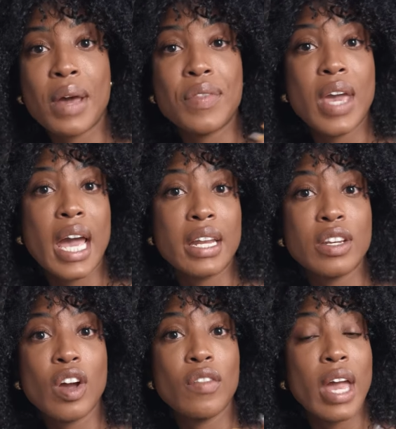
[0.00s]
by the
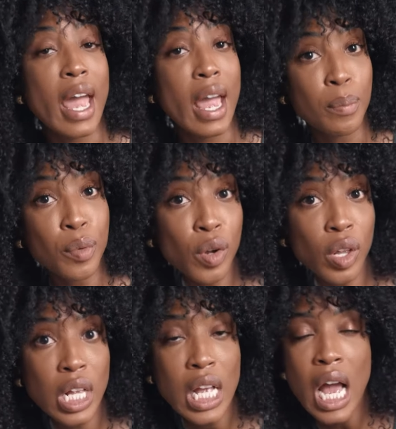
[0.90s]
end of April.